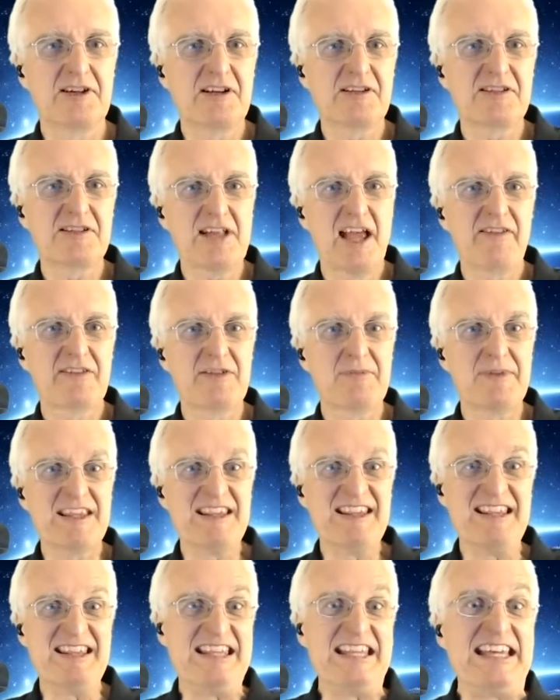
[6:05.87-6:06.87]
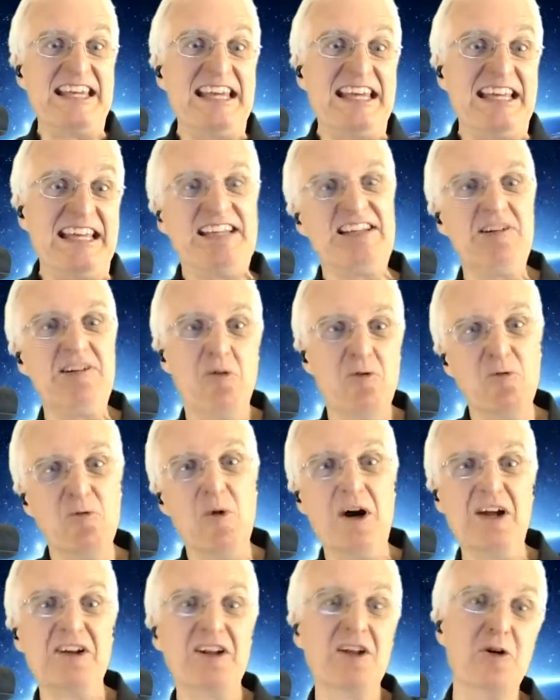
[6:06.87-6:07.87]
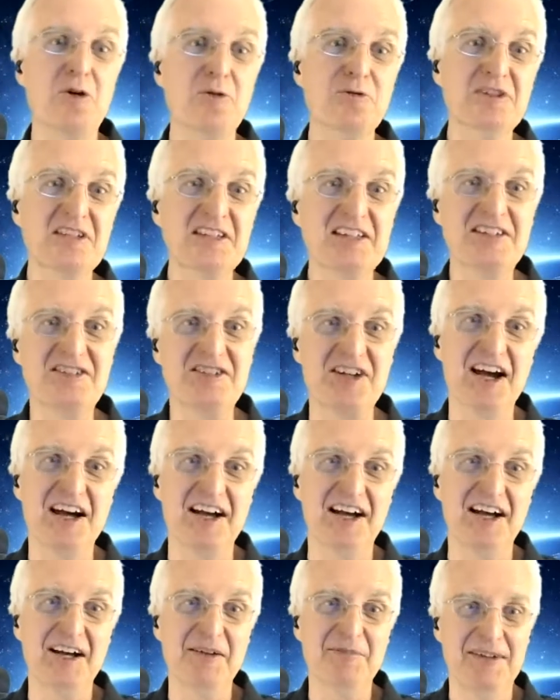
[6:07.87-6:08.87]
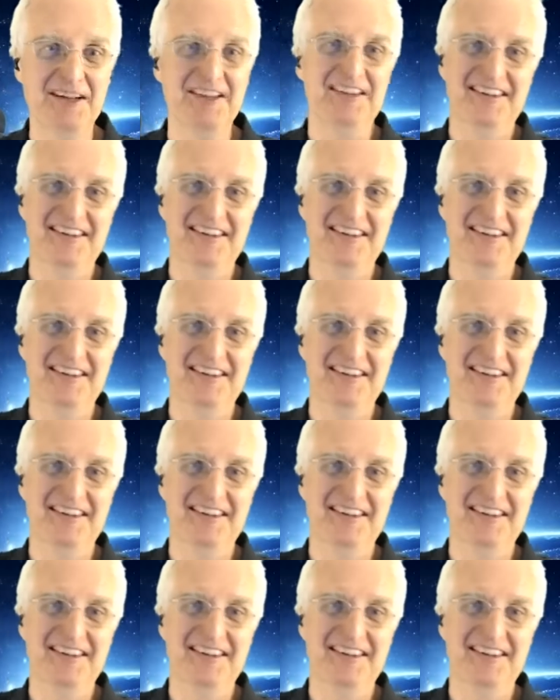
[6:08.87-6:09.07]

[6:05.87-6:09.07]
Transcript: doesn't have to be the one and only job.